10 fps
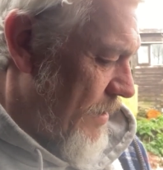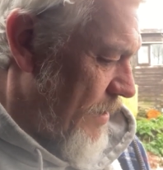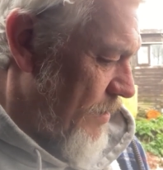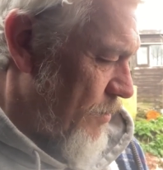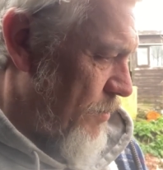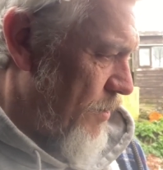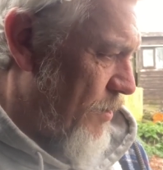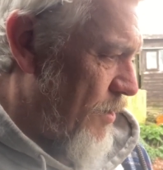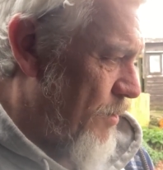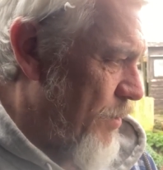there's not a
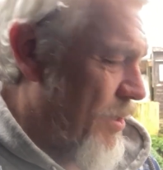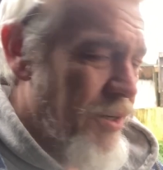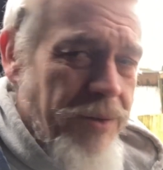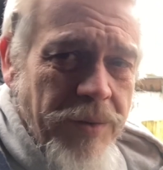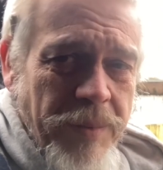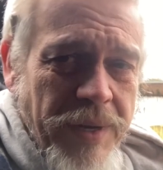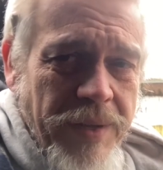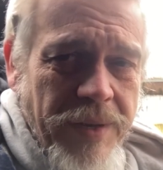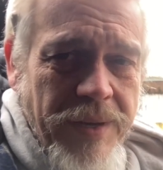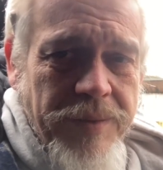lot we can do about
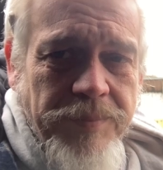that.